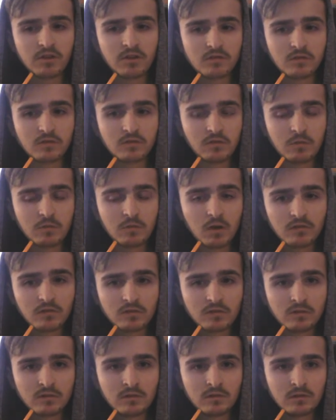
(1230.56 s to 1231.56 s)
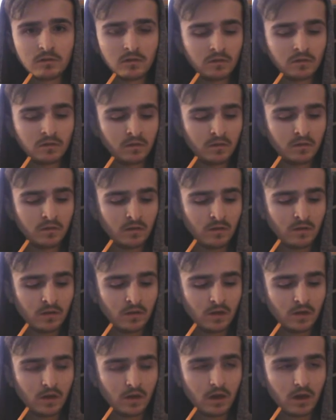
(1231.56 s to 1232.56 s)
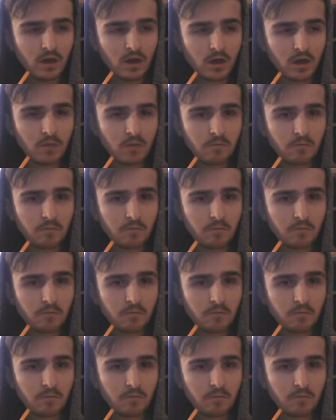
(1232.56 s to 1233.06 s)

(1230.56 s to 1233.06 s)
But that didn't work. That wasn't working.